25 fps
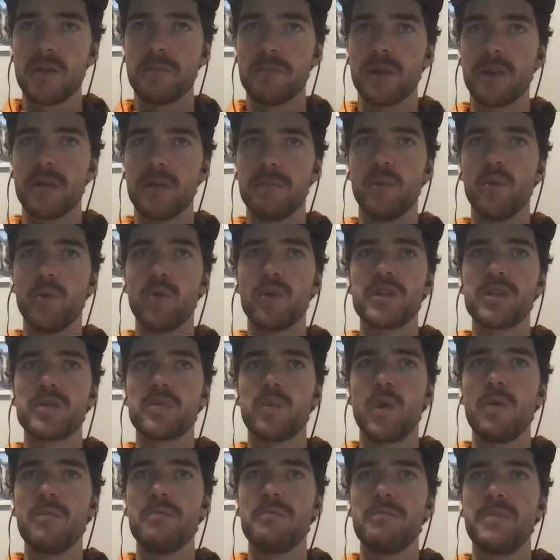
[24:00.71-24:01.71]
but the borders
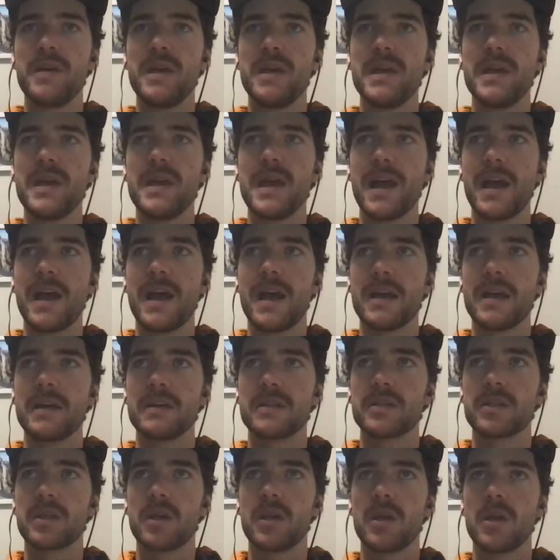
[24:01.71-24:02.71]
won't be
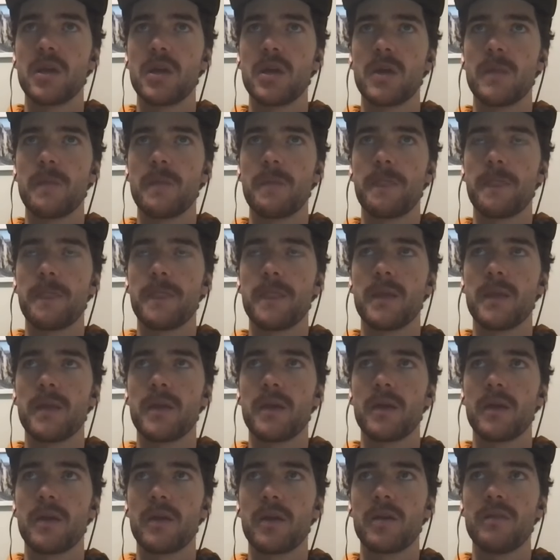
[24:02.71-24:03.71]
as
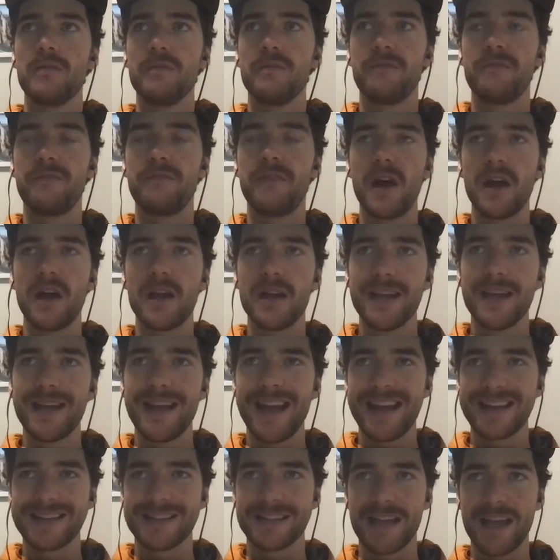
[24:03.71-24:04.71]
confining
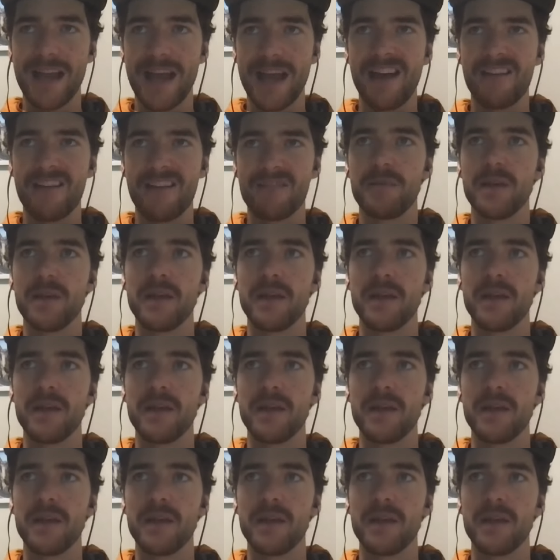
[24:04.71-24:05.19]
as they have